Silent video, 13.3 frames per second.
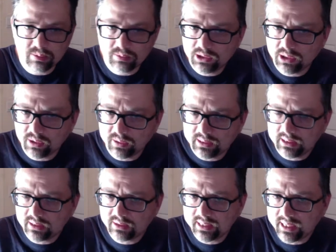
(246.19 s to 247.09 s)
He
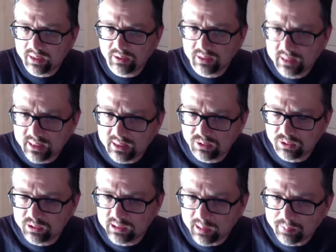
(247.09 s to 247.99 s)
doesn't care that kids are
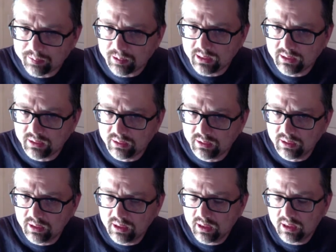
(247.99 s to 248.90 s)
separated
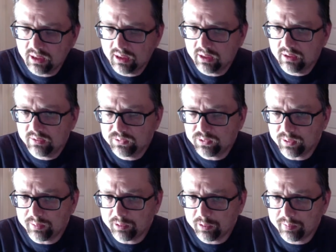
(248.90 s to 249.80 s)

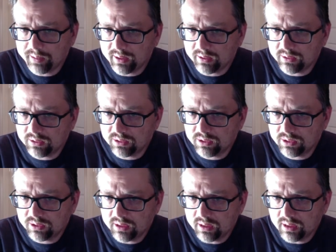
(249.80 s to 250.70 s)
from their
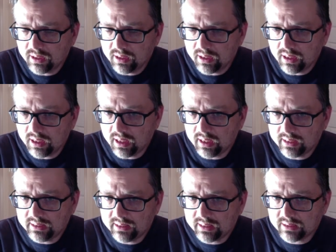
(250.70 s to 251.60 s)
parents.
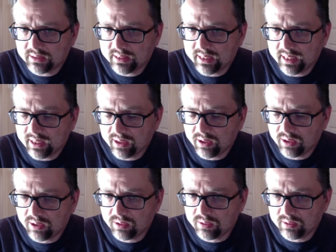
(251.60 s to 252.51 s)
He doesn't
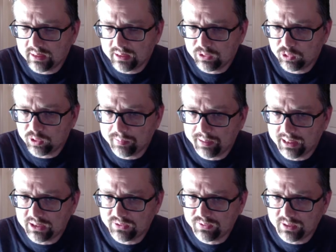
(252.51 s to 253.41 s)
care that Trump
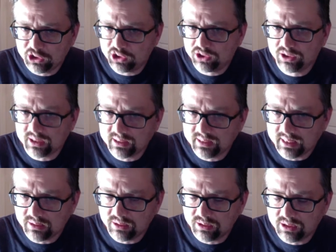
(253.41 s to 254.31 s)
has fascistic
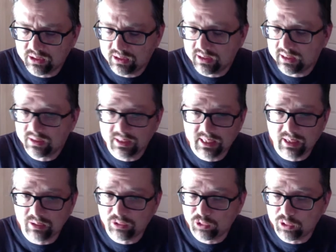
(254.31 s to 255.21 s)
tendencies. He doesn't care
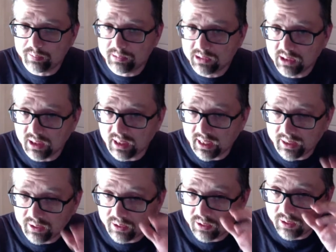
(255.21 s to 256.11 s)
that Trump is a
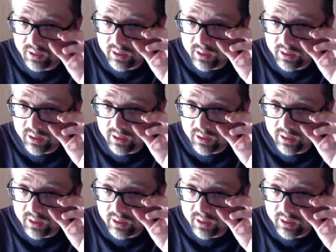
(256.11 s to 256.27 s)
liar.